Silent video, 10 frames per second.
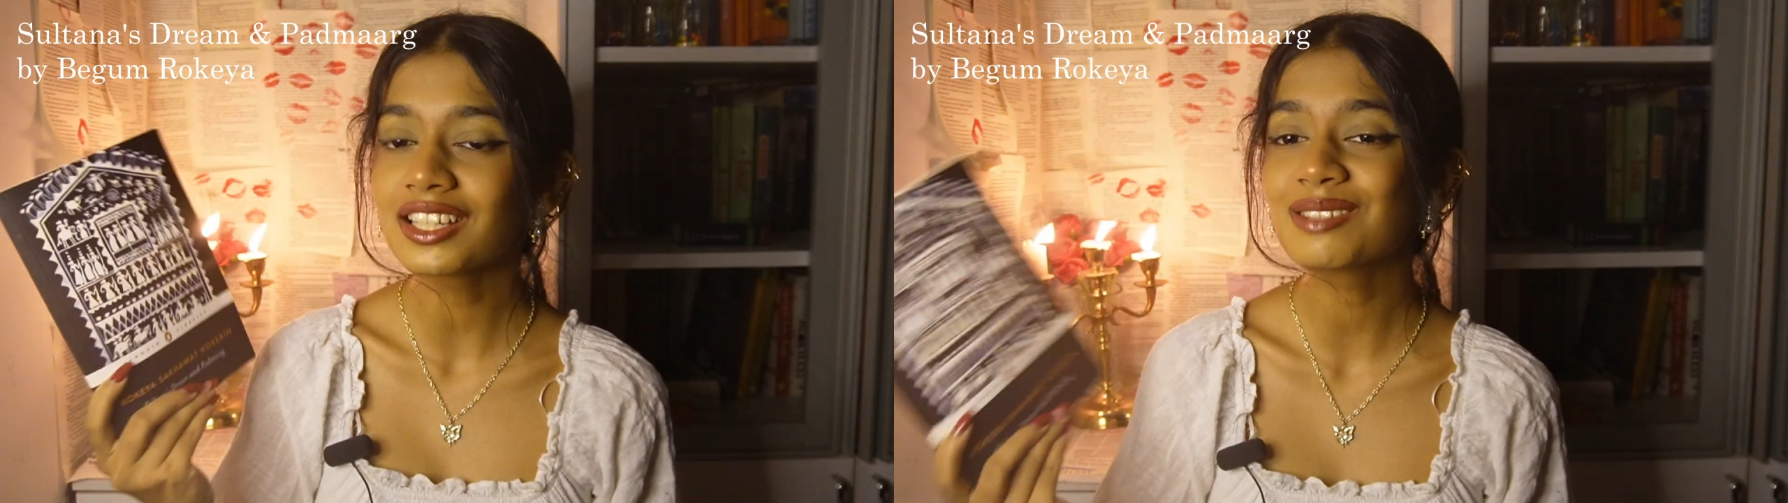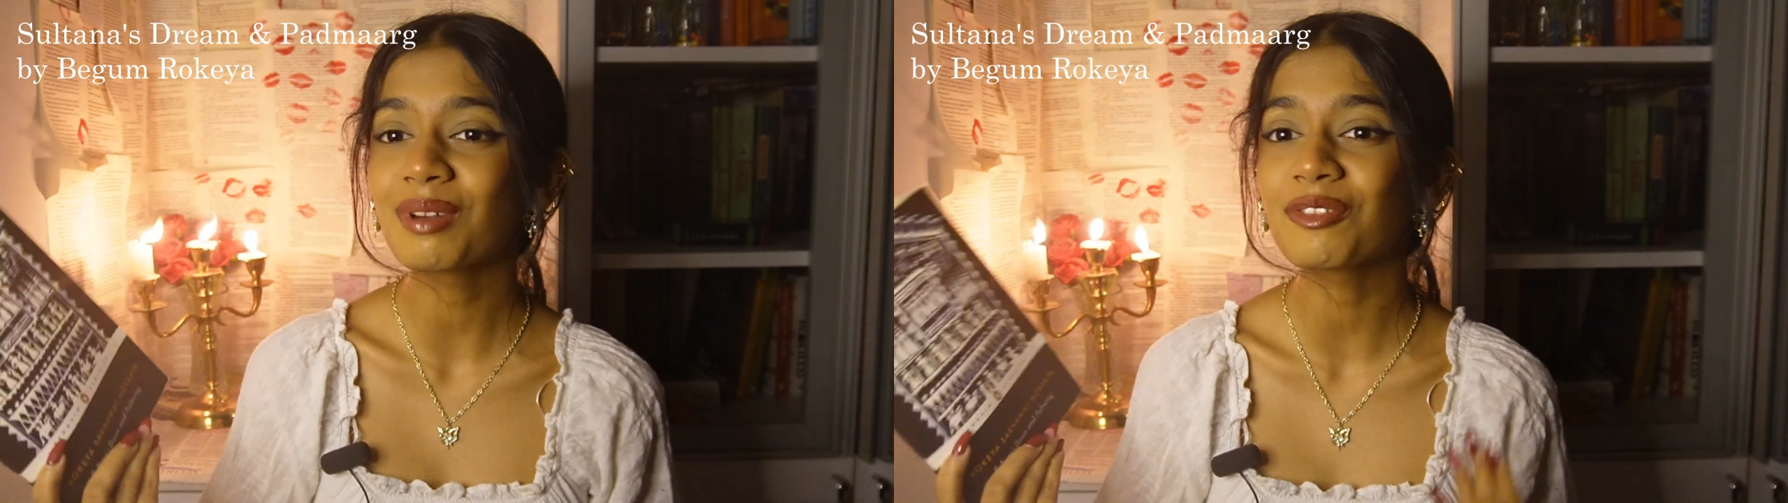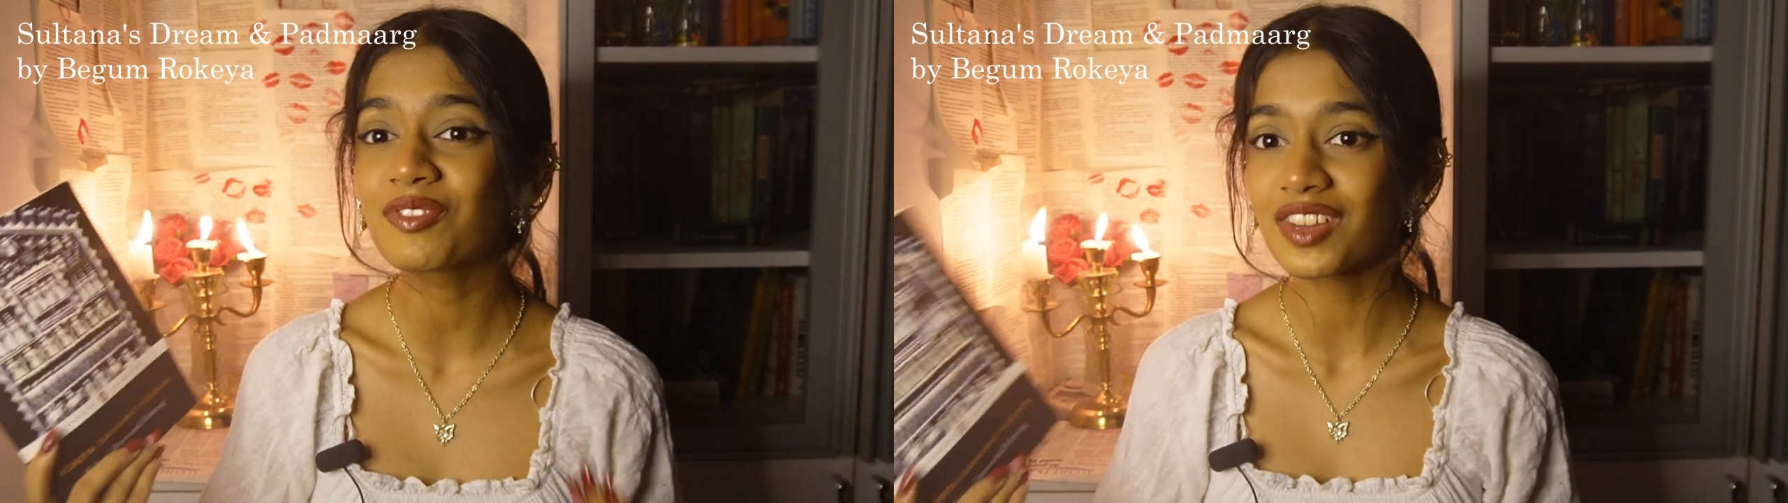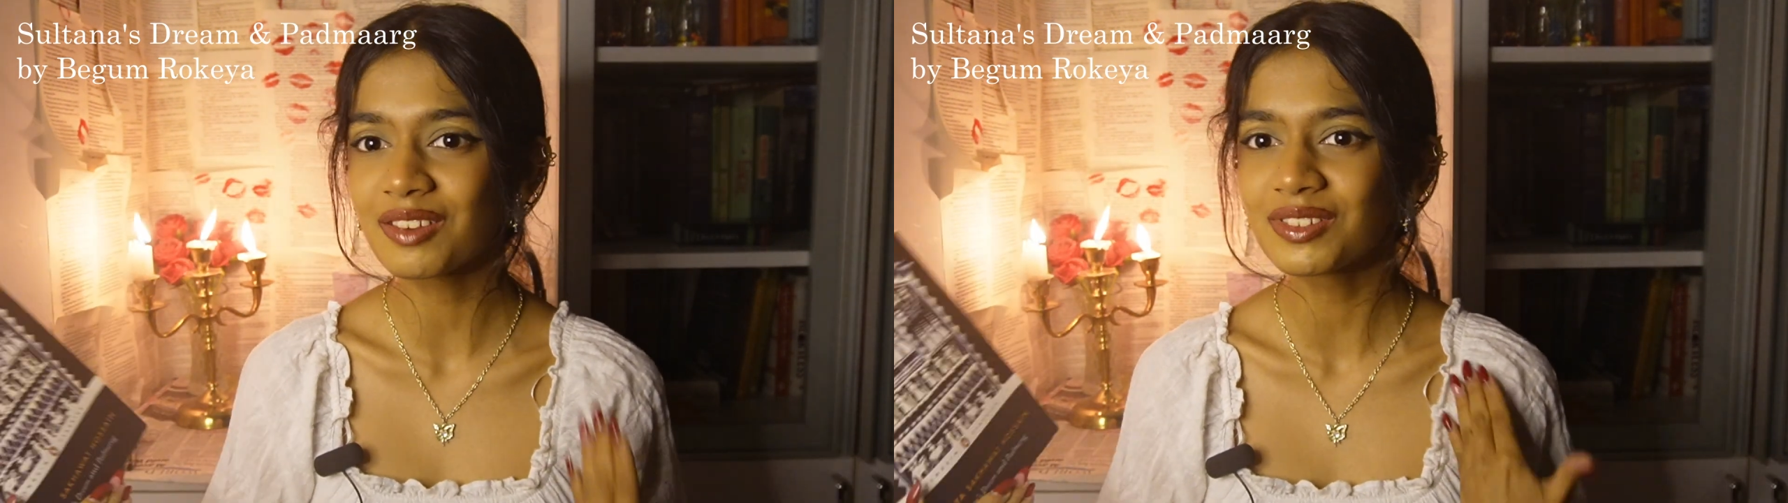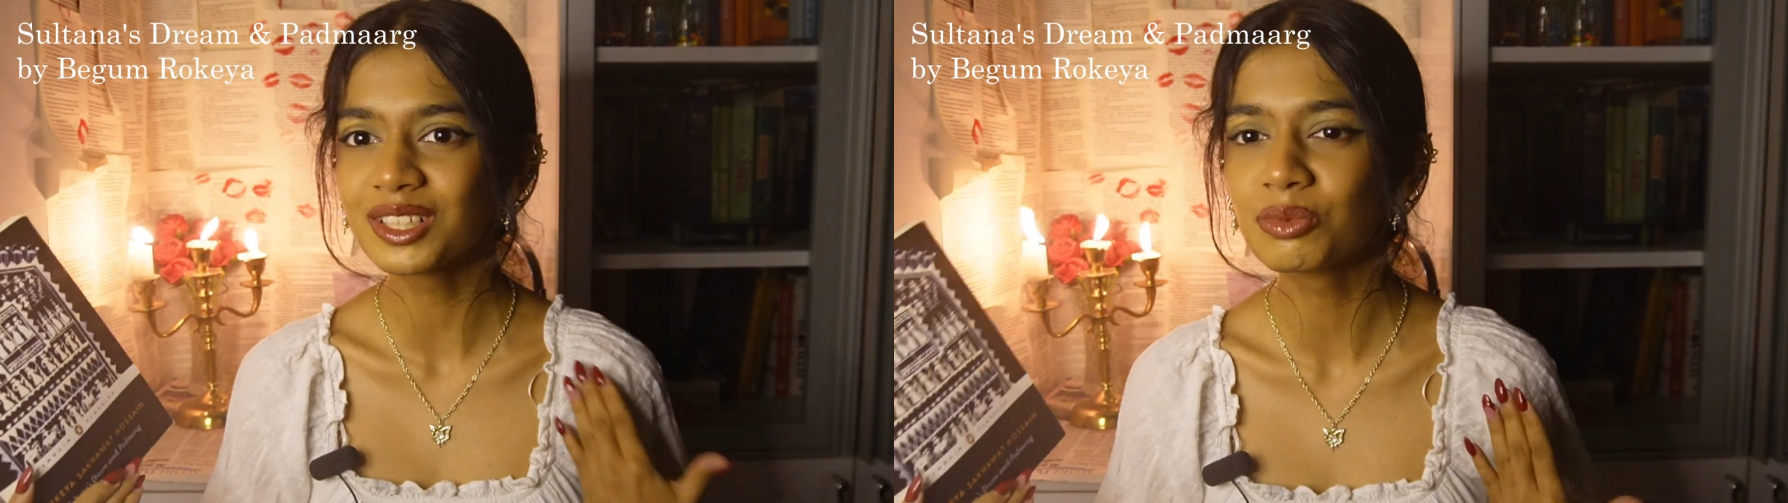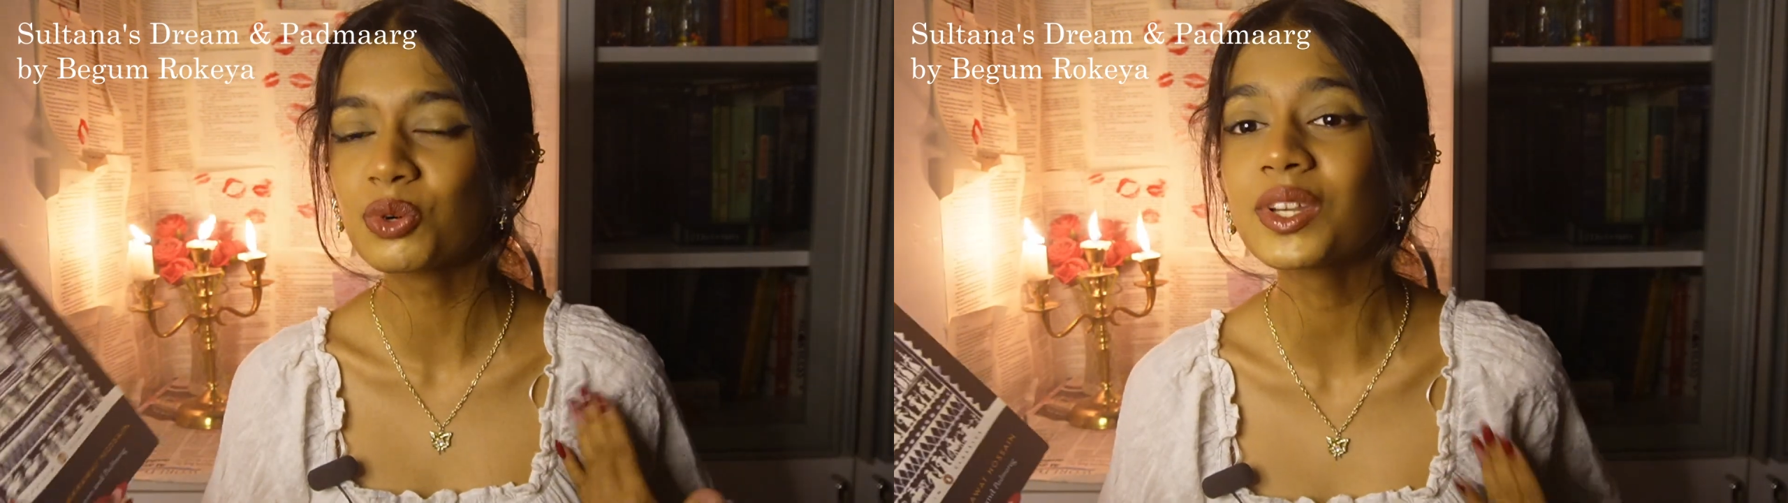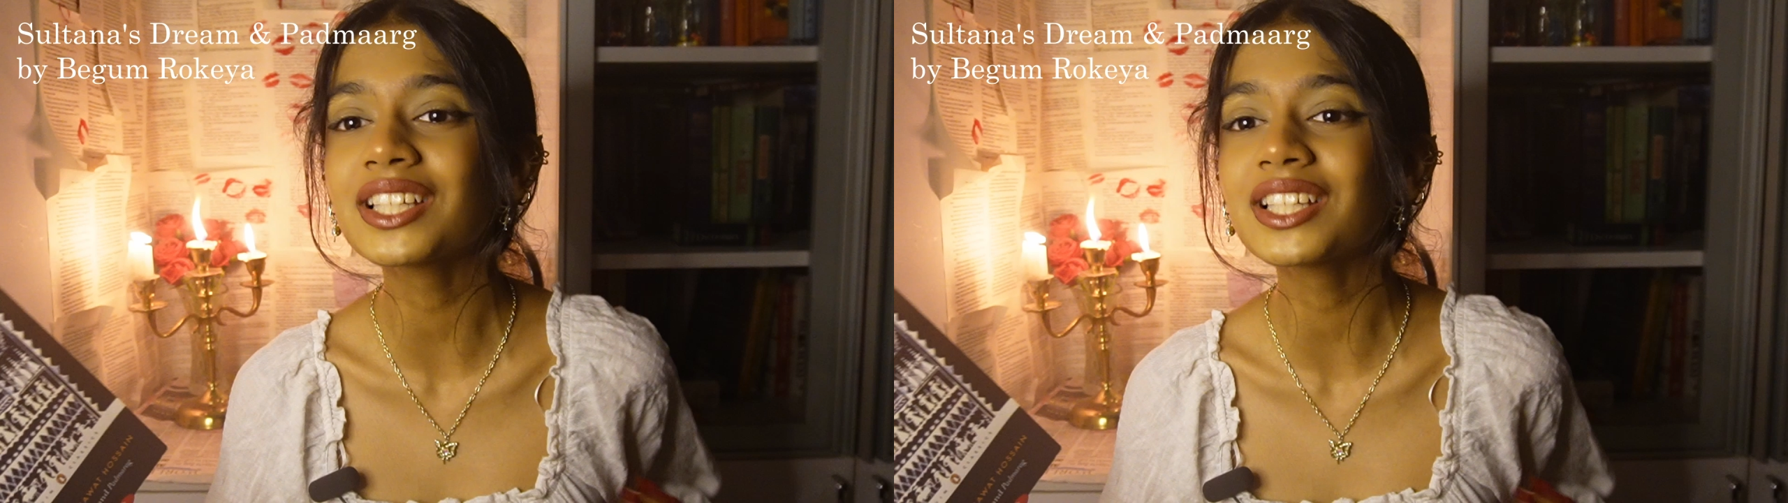it's my favorite movie.